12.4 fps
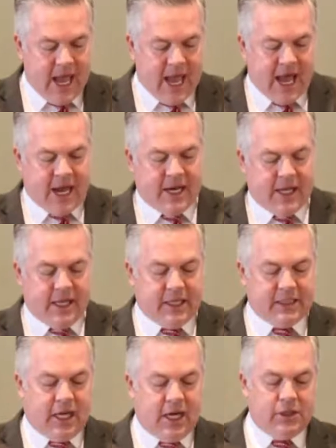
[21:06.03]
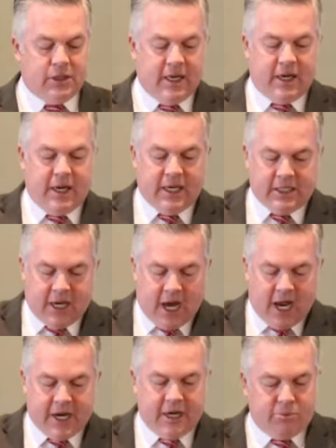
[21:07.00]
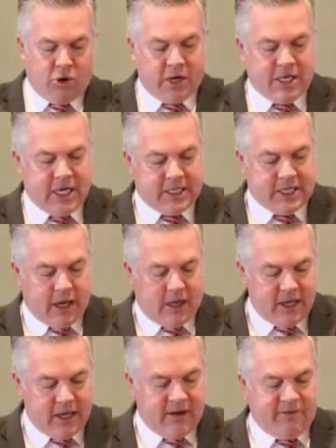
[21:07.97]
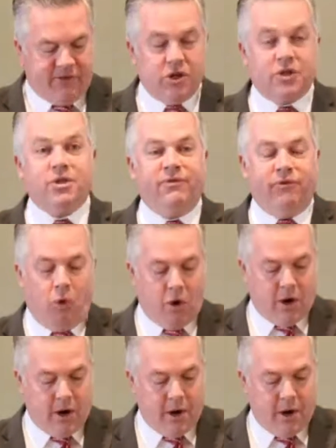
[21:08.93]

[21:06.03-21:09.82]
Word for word: And uh, this goes in, is gone into more detail in verse 4.